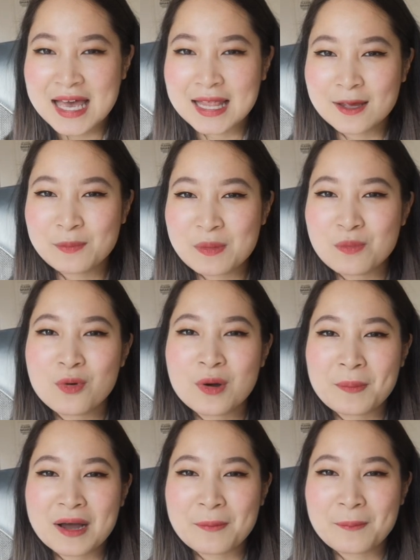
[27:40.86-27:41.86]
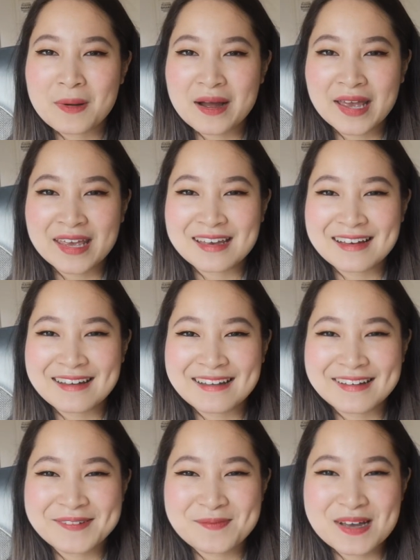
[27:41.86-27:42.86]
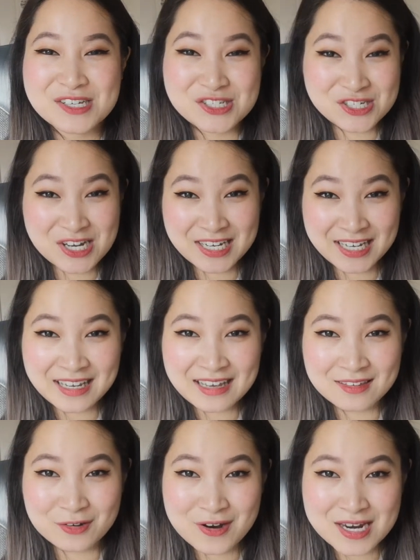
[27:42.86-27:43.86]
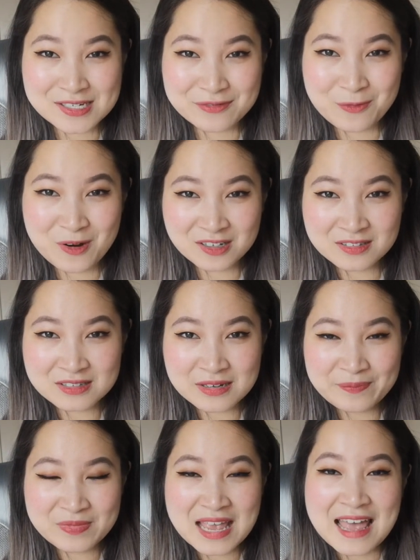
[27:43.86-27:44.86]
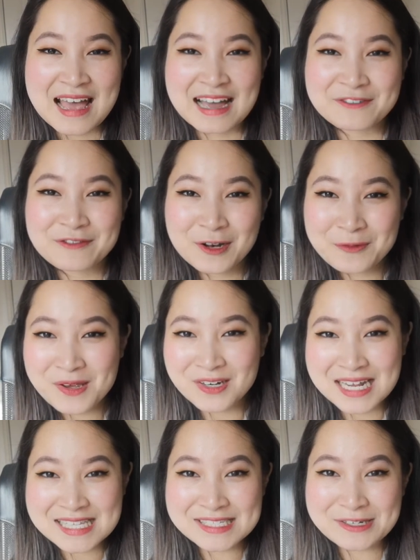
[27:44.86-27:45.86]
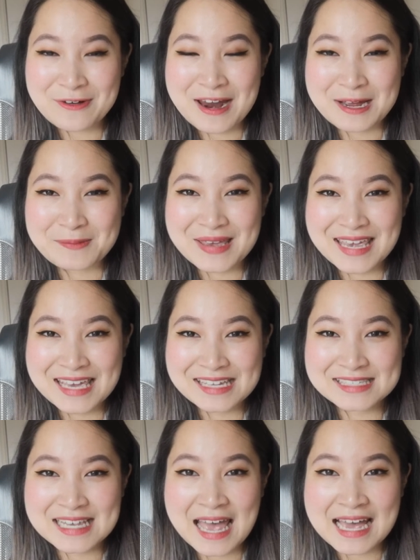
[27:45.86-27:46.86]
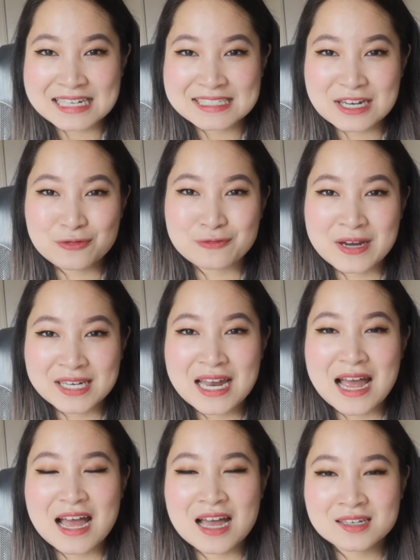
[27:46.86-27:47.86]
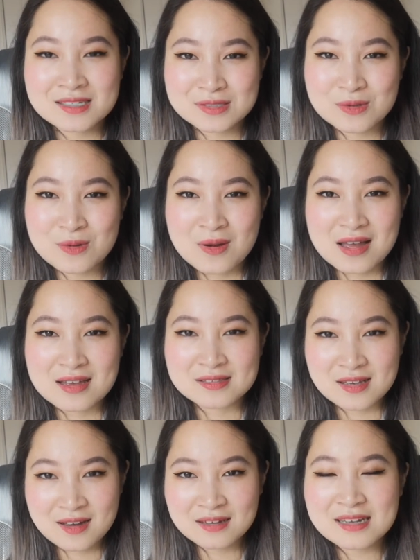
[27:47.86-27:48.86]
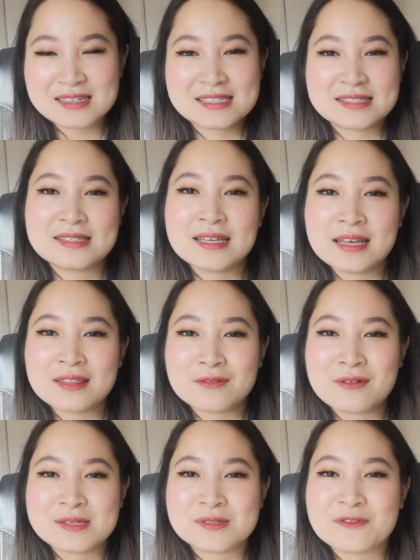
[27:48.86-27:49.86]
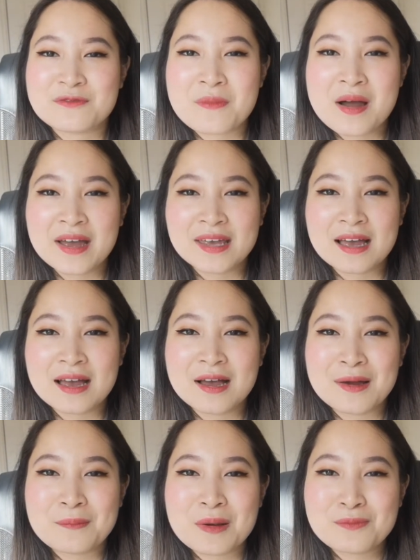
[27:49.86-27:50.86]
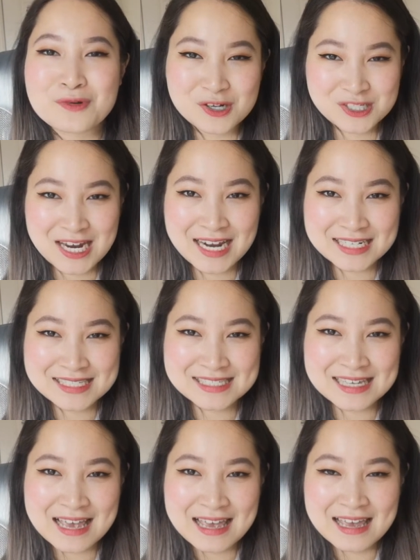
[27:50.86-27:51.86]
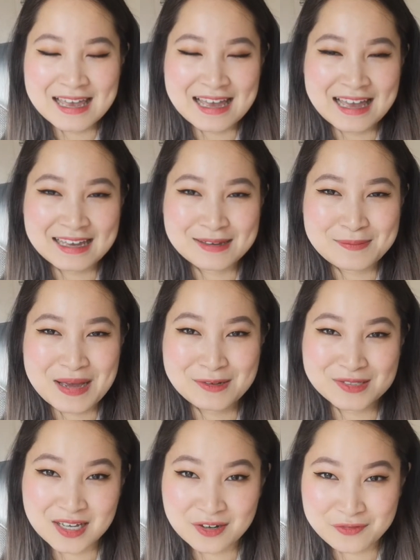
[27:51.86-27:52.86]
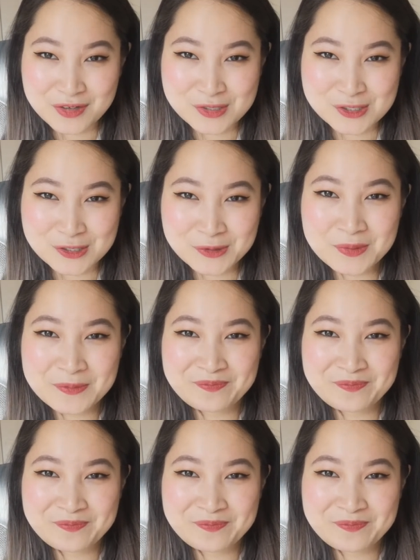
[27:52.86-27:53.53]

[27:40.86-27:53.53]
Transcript: a little bit more about my um, journey in the creative world. And follow me on Instagram. It's at Ryn underscore Zhan to see the rest of my um, projects um, outside of YouTube.